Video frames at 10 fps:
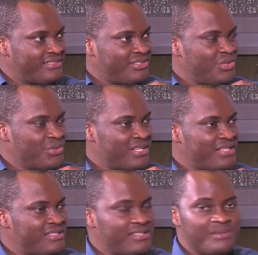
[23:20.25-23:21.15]
To know
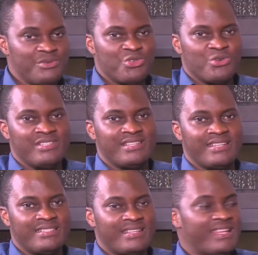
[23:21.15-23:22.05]
that you've not only
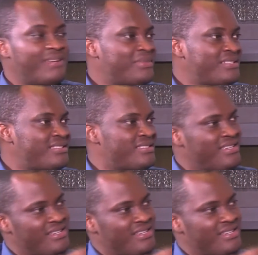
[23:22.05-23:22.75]
done it in lab, but